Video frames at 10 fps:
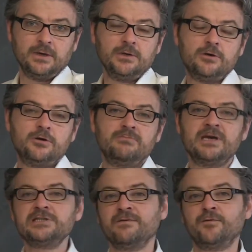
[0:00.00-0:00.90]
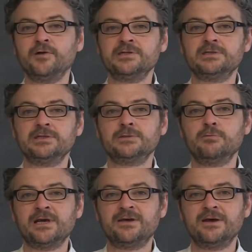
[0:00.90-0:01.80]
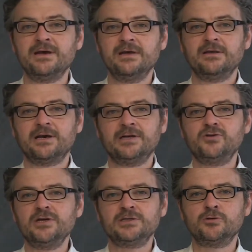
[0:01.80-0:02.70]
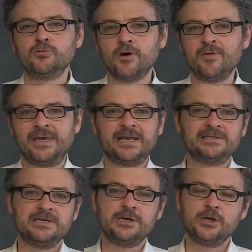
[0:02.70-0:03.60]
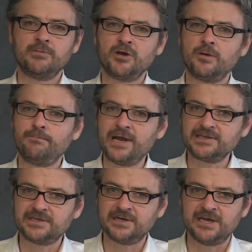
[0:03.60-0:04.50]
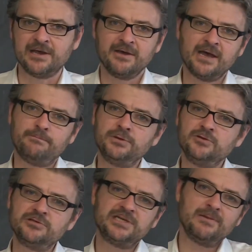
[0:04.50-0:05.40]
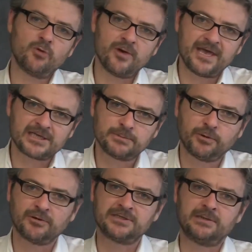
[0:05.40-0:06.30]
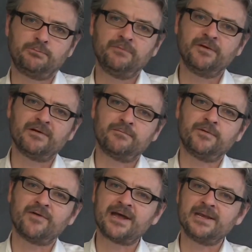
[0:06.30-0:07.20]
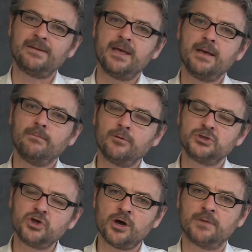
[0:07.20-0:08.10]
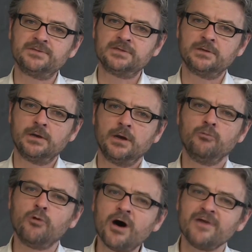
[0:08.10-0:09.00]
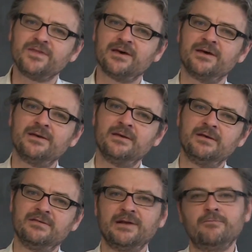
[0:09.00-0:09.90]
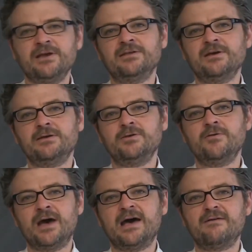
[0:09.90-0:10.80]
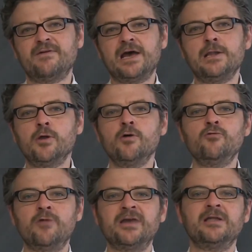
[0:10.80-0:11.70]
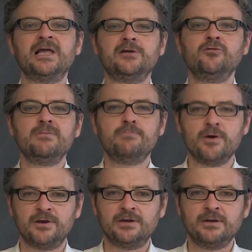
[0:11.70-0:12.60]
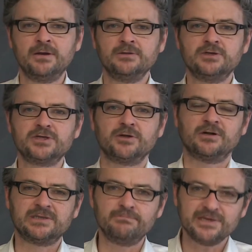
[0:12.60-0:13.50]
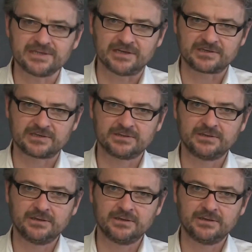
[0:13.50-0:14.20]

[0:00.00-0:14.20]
You could measure, for instance, whether the country is growing in its economic complexity and producing more exports and providing more jobs, rather than whether you have a low regulatory burden to start a business.